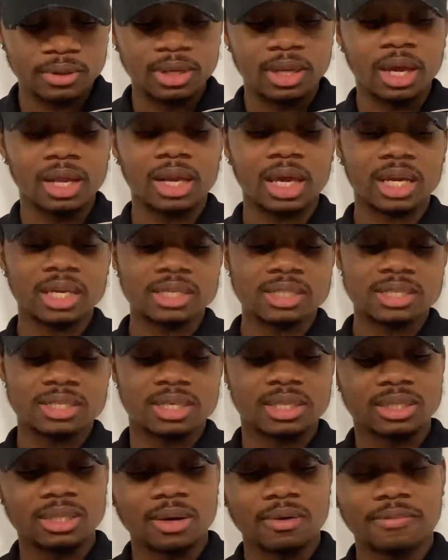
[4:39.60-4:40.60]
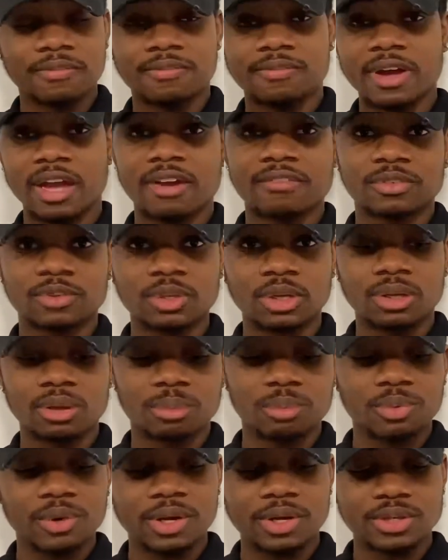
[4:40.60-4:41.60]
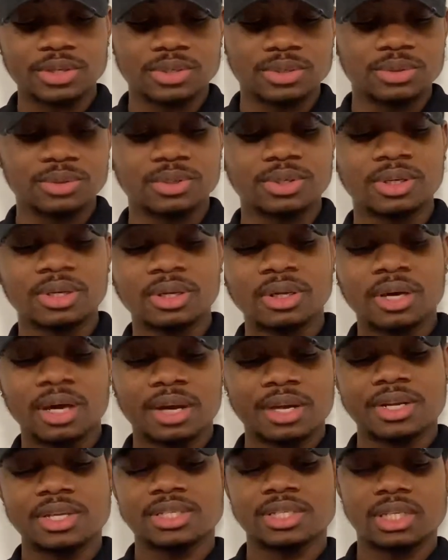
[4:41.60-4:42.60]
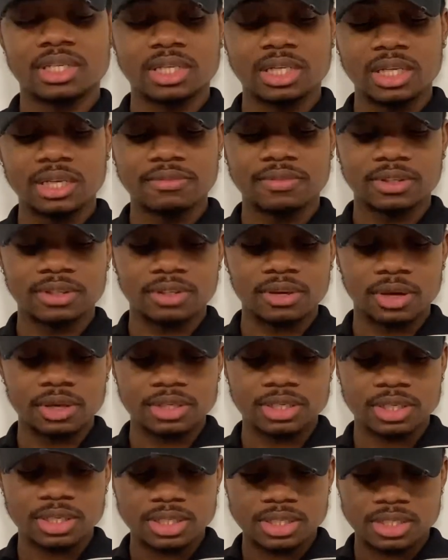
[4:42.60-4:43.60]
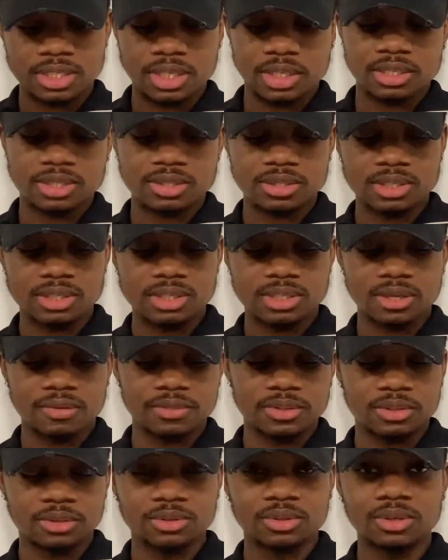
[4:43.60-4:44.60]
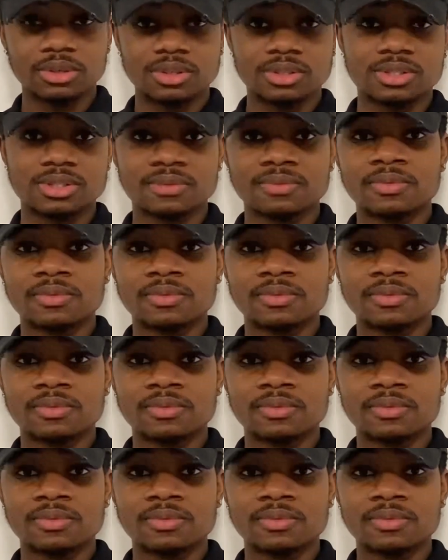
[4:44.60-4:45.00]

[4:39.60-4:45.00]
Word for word: and I can see the $5 break soon and this can even touch 6 to $7.